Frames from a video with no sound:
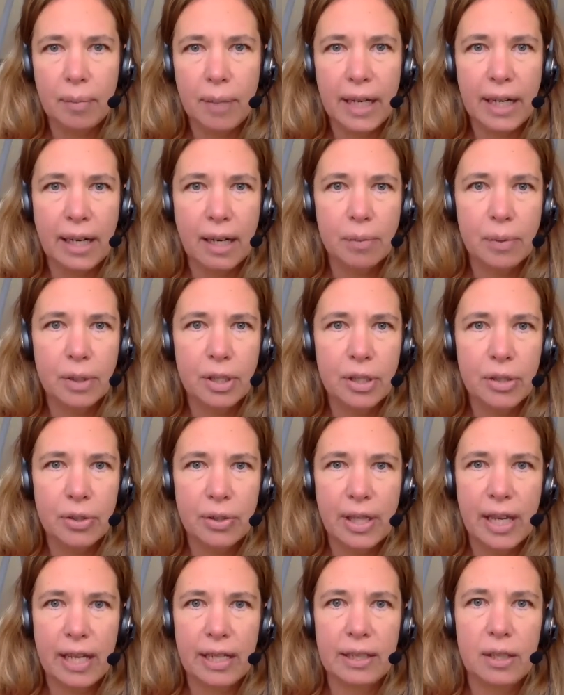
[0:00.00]
And I would
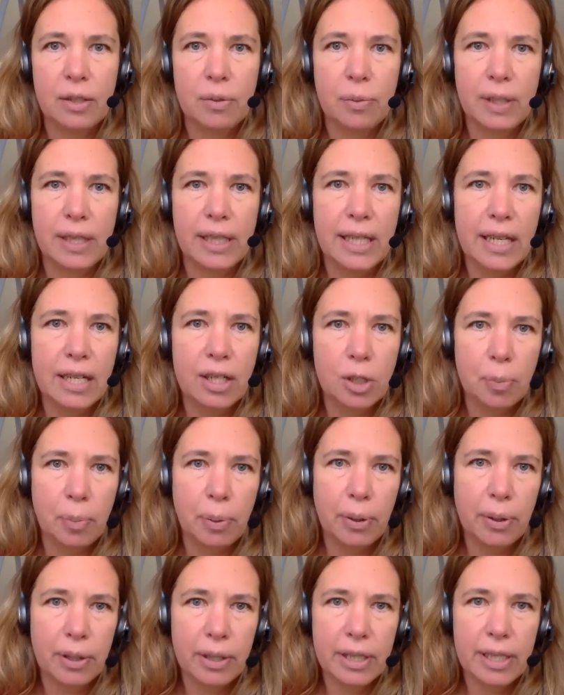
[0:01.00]
do that with each
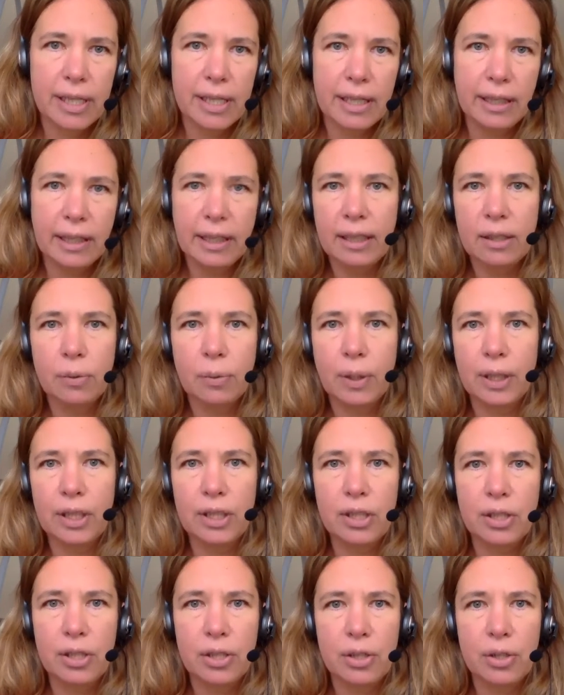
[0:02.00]
person that
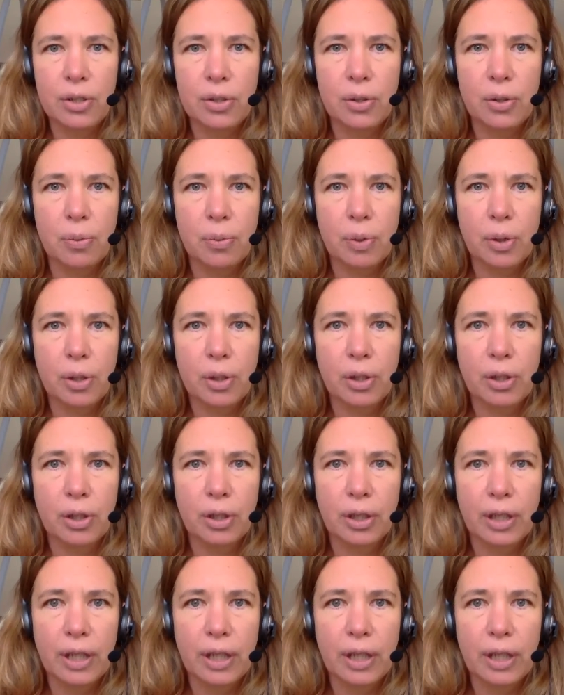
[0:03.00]
wants to do the work.